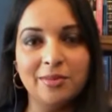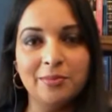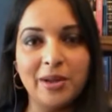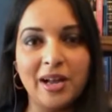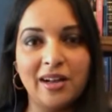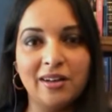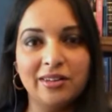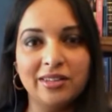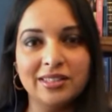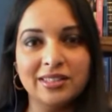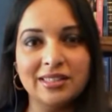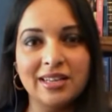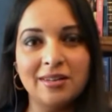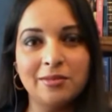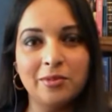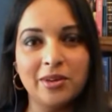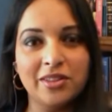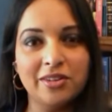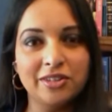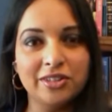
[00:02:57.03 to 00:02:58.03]
about is
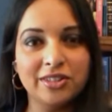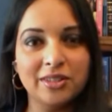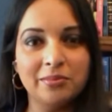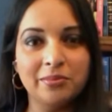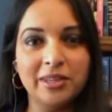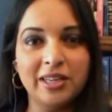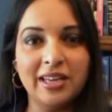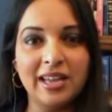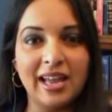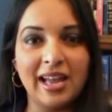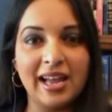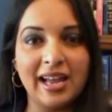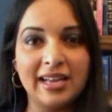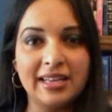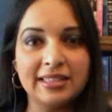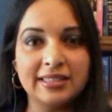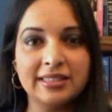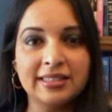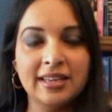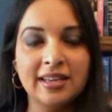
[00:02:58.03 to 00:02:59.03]
not whether somebody
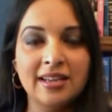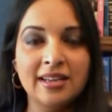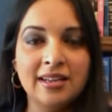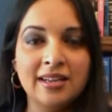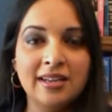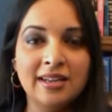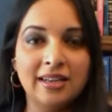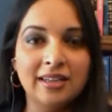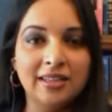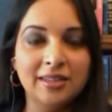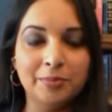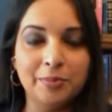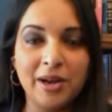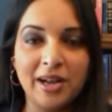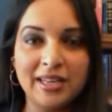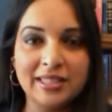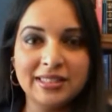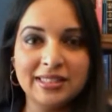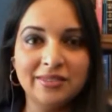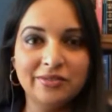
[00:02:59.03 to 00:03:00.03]
has a
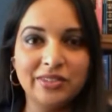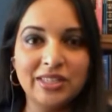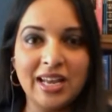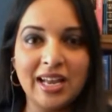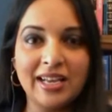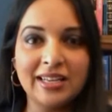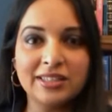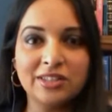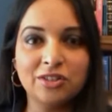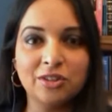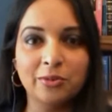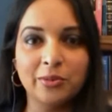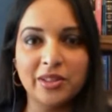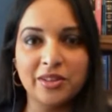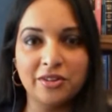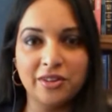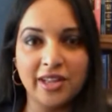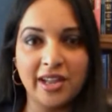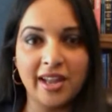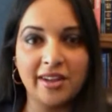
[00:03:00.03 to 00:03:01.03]
positive test or
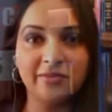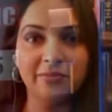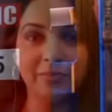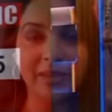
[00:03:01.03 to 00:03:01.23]
whether they